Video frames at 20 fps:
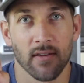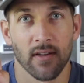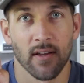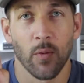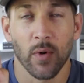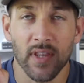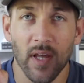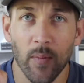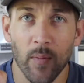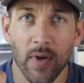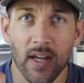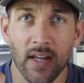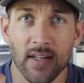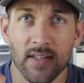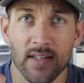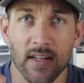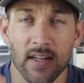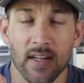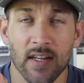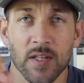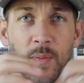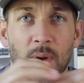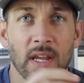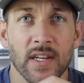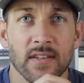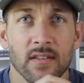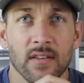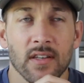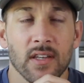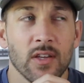What that means is
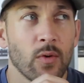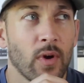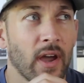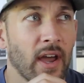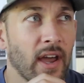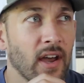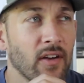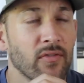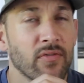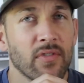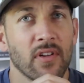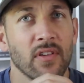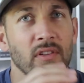basically you have